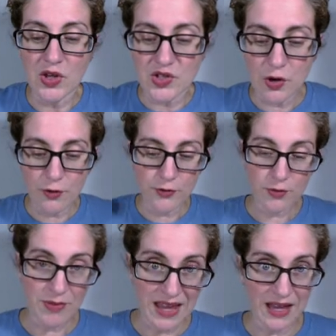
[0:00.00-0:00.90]
So
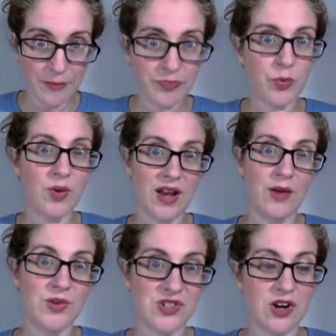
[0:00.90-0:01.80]
for me, when
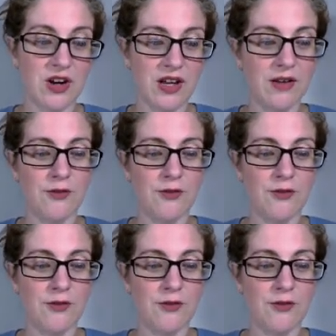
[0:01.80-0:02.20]
I was starting,